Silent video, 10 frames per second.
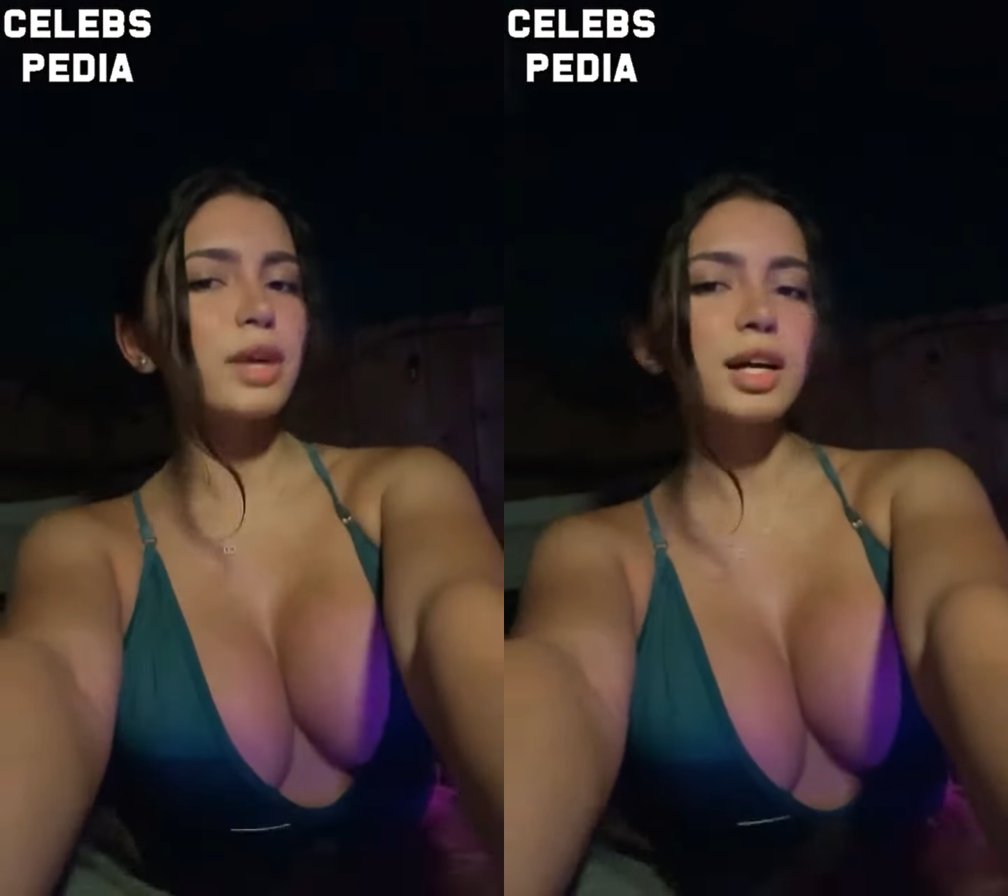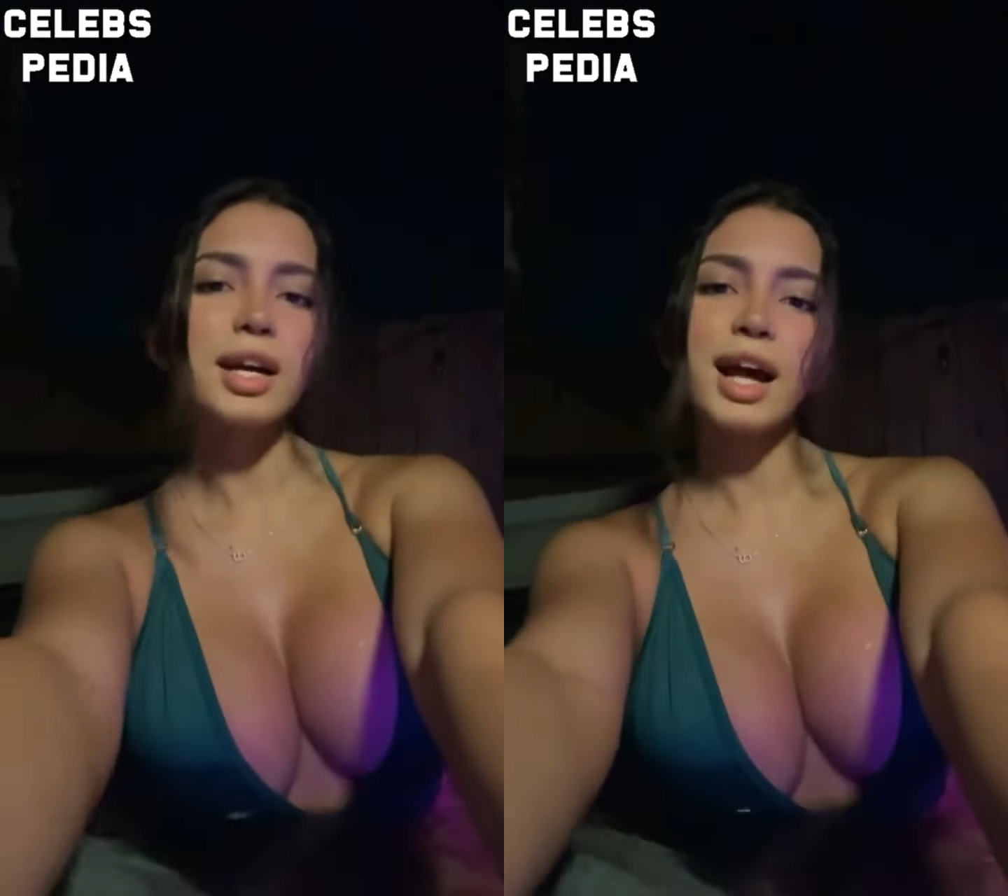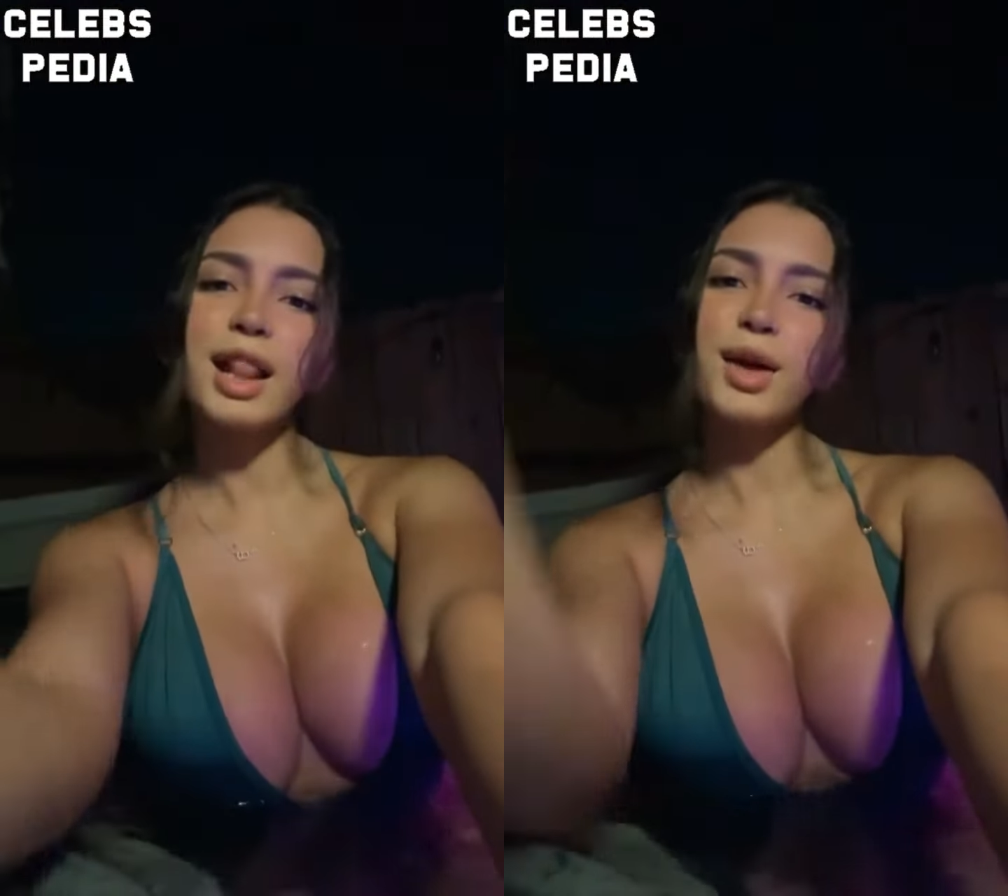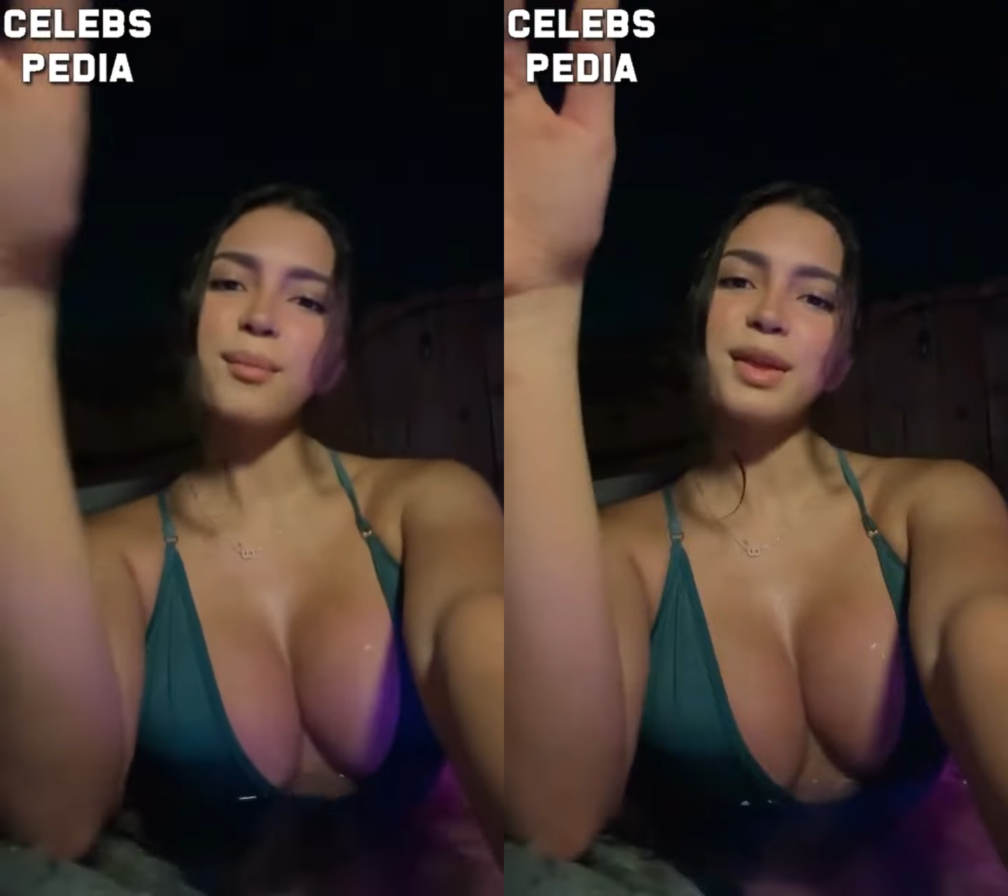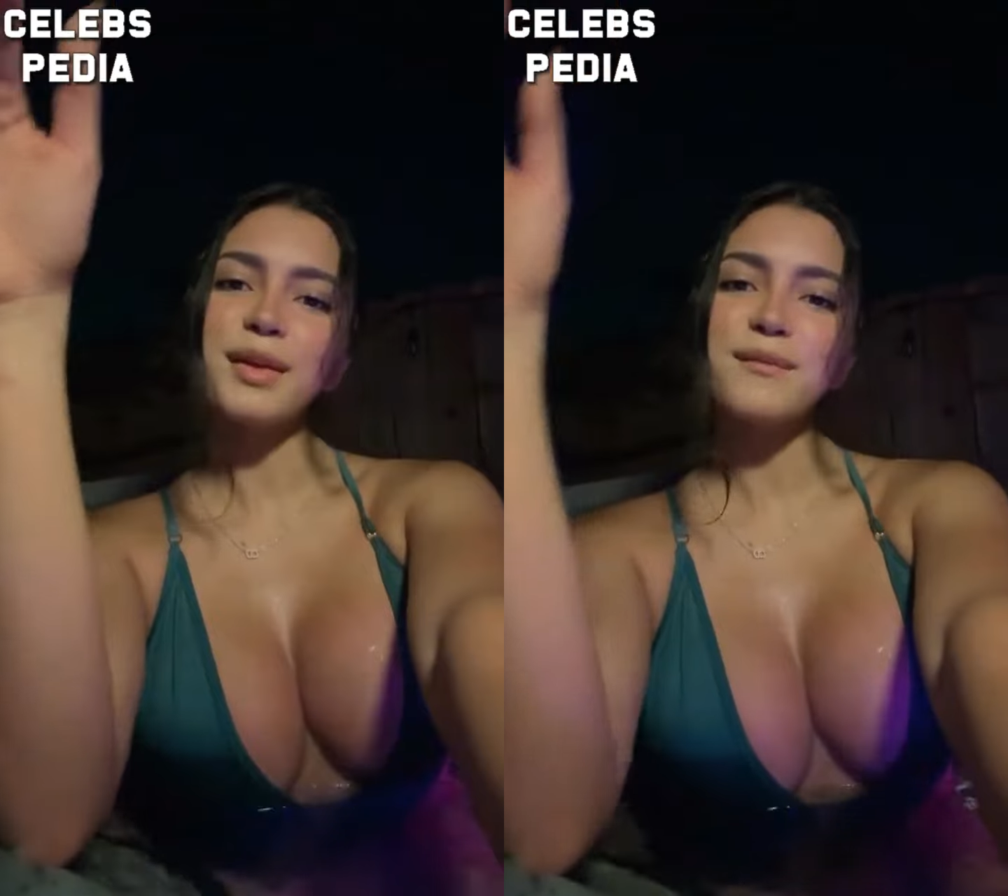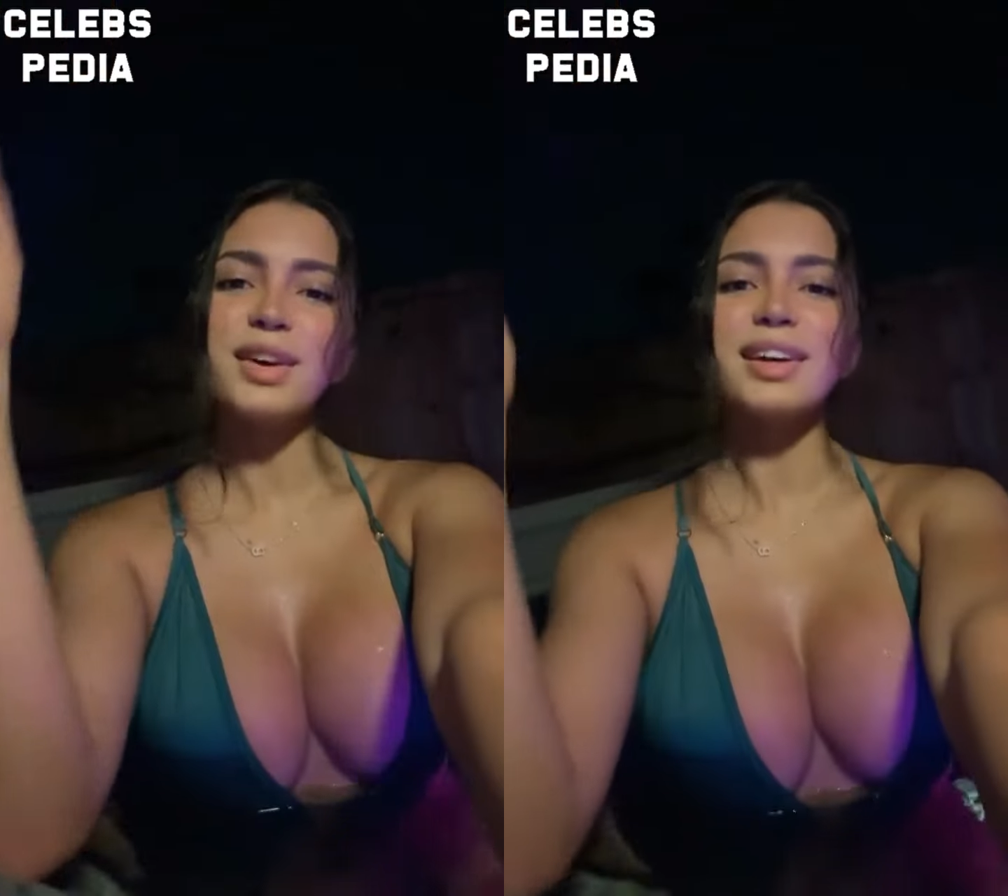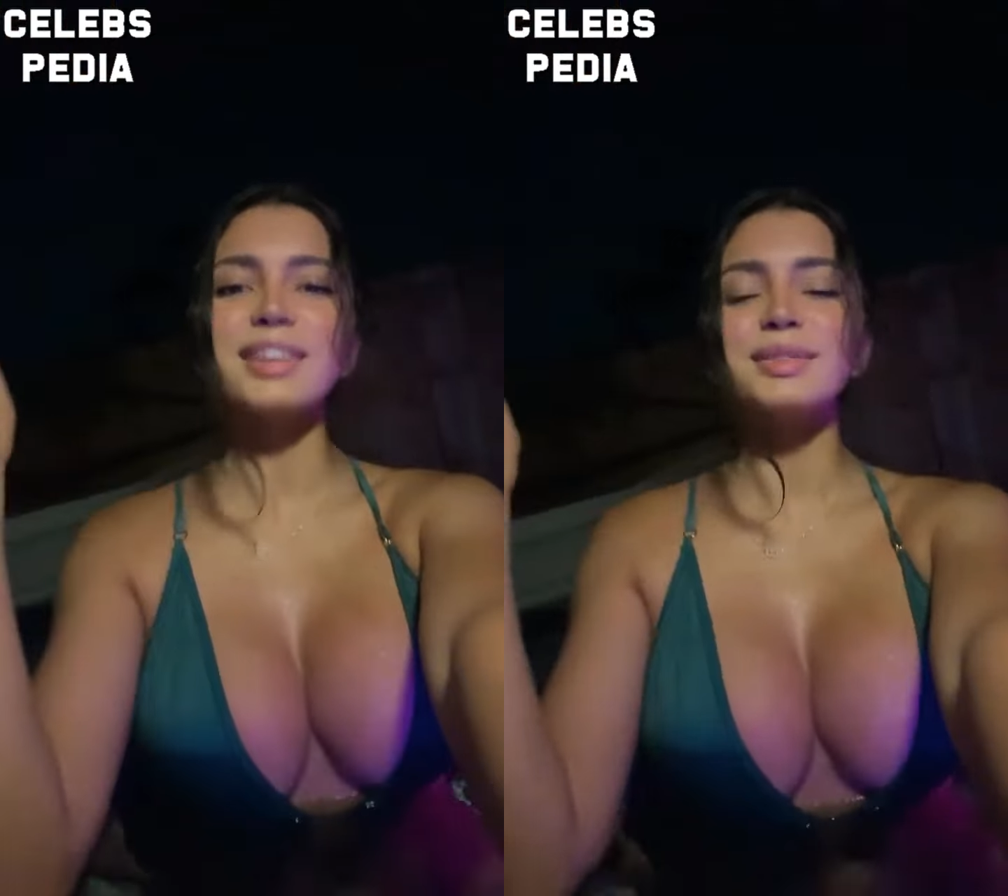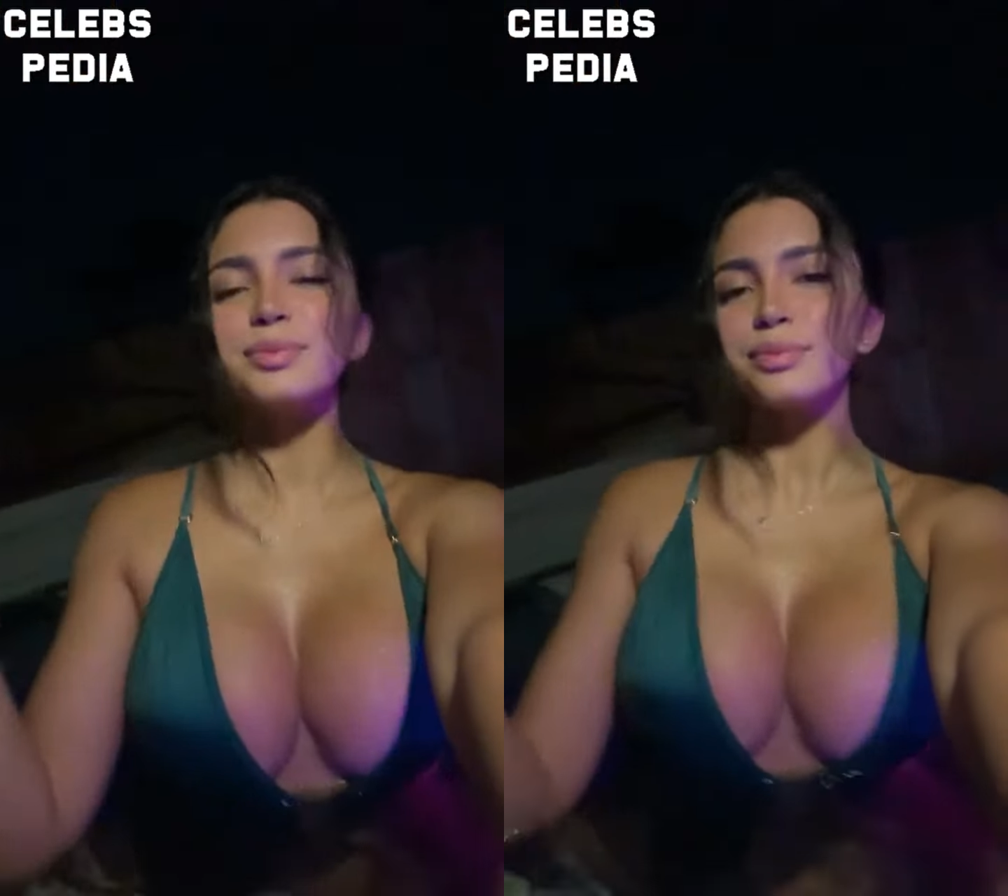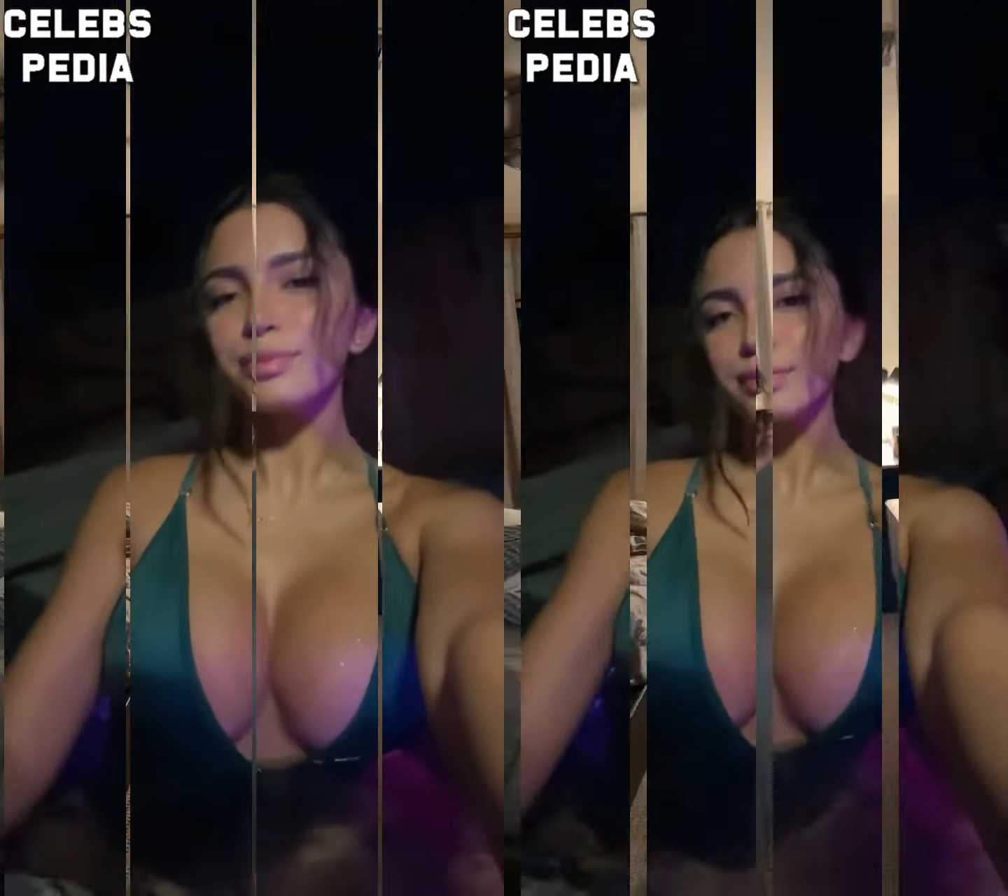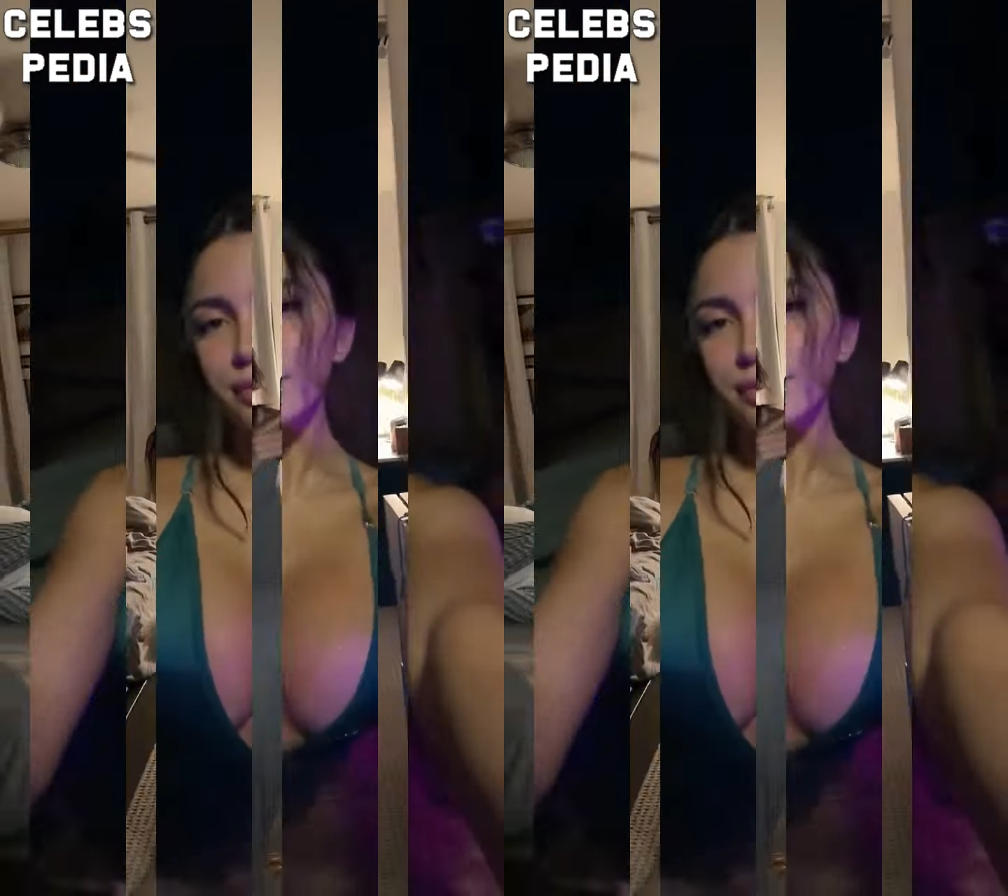837,000 of